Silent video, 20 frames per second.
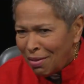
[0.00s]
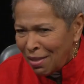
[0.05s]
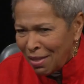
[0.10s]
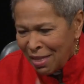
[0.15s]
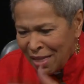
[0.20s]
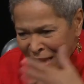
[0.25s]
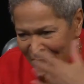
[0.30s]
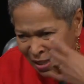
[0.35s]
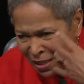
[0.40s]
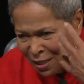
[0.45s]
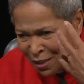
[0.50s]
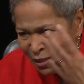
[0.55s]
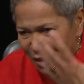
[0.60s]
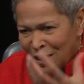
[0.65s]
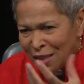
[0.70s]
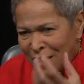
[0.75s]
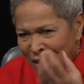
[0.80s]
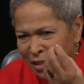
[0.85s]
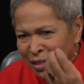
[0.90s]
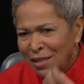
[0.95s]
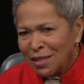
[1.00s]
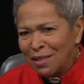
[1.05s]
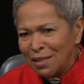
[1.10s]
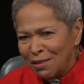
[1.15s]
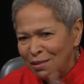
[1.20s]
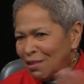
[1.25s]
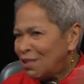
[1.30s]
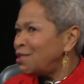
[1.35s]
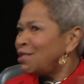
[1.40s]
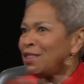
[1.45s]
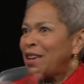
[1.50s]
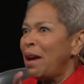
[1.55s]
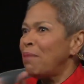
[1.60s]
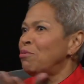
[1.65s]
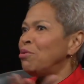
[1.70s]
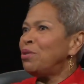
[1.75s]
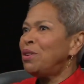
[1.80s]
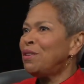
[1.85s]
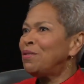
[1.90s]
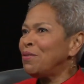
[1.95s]
these, these, this
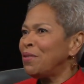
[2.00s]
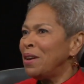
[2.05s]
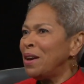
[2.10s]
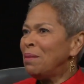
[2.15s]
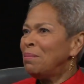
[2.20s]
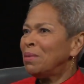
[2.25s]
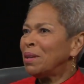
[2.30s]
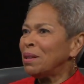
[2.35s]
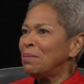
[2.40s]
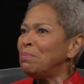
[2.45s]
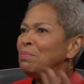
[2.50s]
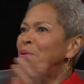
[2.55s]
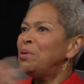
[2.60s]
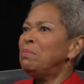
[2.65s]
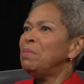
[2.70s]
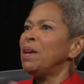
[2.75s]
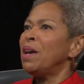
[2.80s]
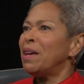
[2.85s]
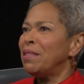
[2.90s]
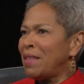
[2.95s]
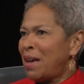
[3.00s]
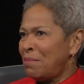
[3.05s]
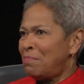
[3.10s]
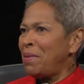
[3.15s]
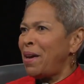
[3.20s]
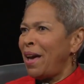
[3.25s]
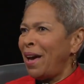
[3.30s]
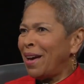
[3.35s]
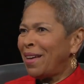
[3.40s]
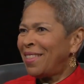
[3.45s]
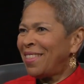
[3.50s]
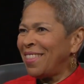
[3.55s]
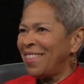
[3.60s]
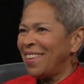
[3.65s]
Cameroonian family put me on that path.